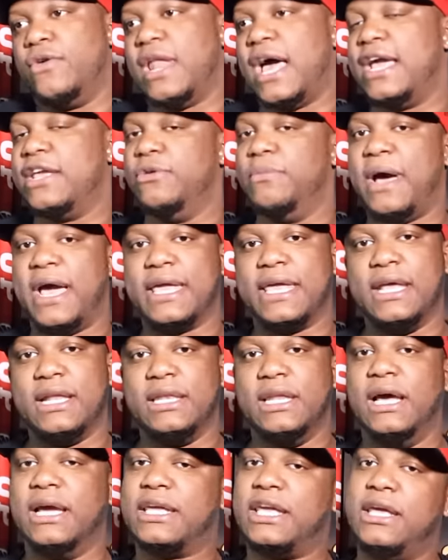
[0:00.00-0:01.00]
Like, you might
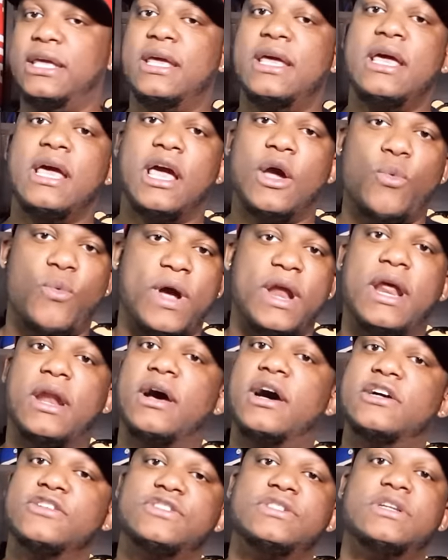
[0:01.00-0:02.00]
get lucky and win a
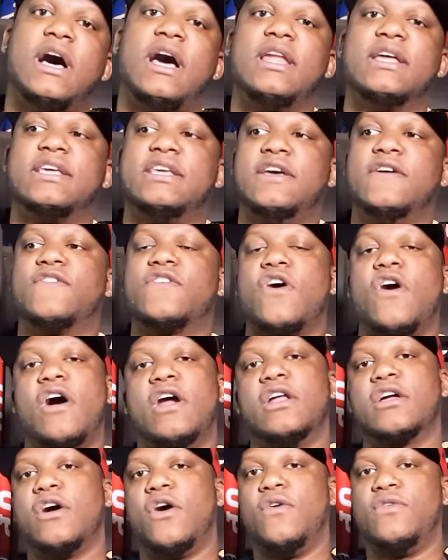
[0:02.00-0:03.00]
$100 gift
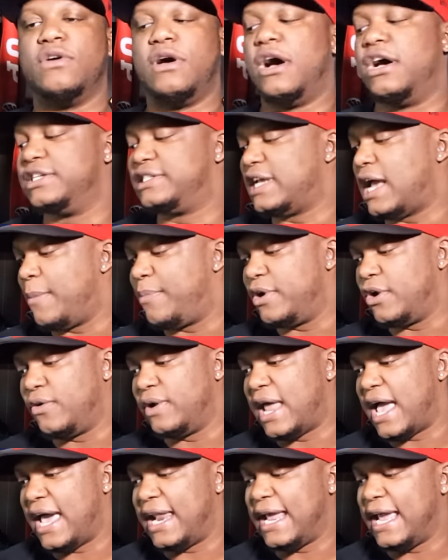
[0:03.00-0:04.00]
card to go uh, shopping
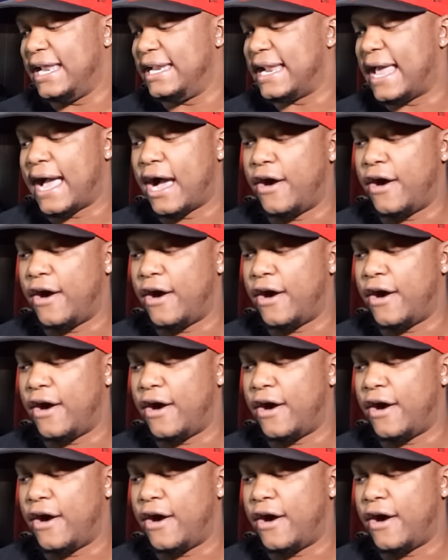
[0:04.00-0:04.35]
online, 89,